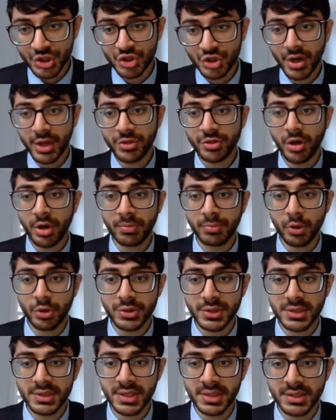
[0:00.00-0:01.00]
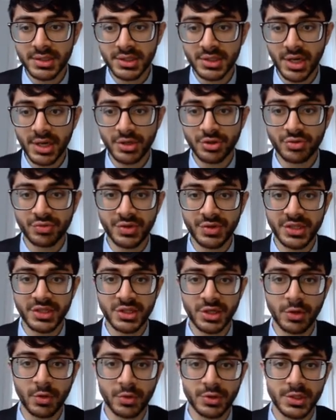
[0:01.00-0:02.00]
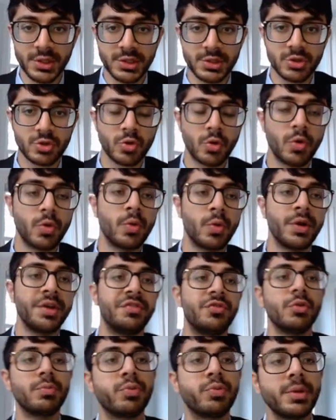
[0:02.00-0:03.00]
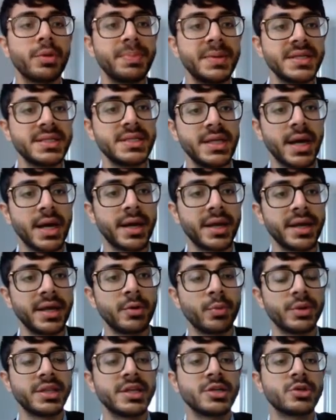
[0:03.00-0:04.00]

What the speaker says: Stent thrombosis and stent restenosis. So if you put a PCI in